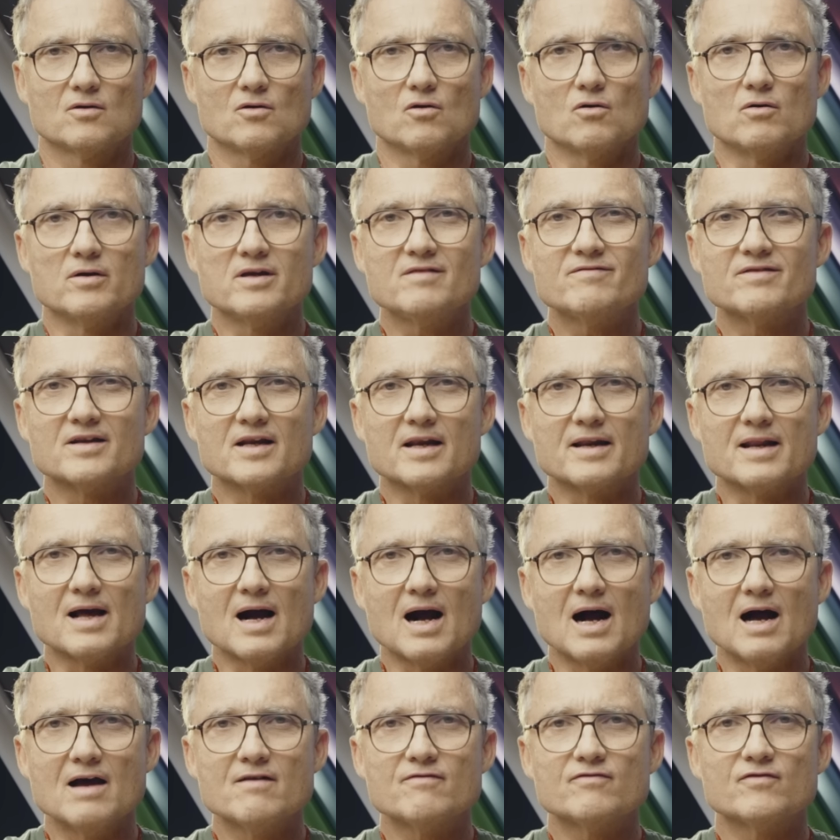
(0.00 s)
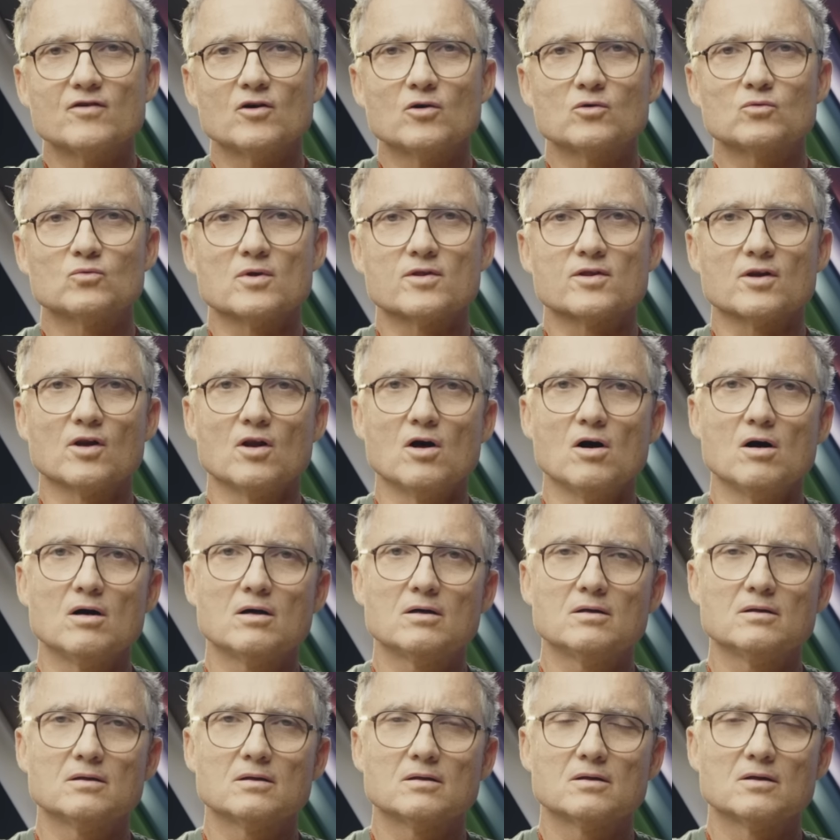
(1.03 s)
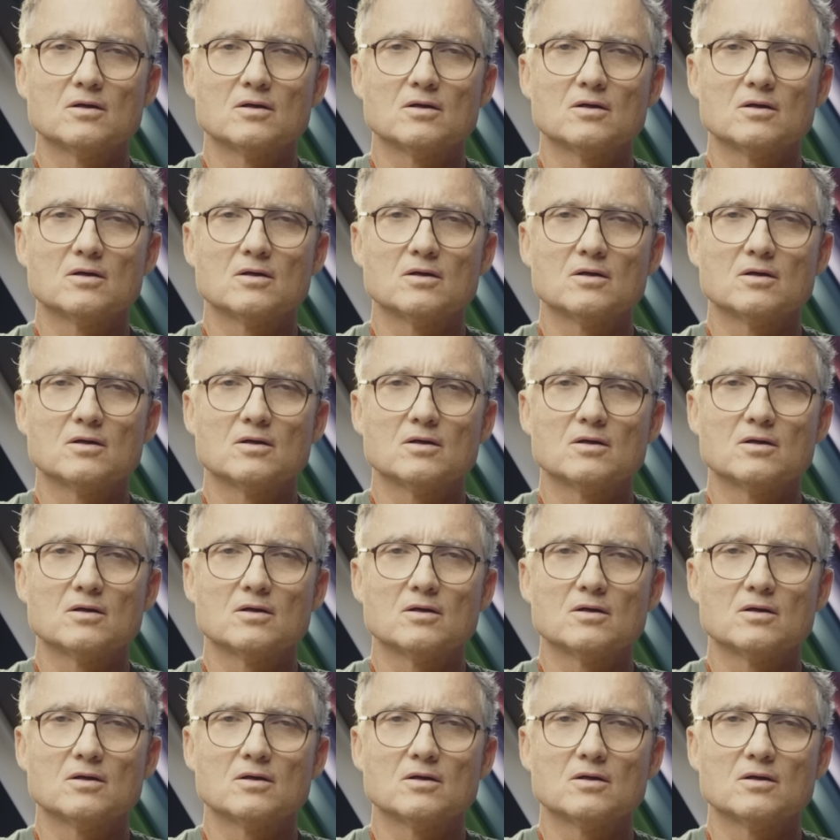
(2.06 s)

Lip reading: or even an iPhone with log?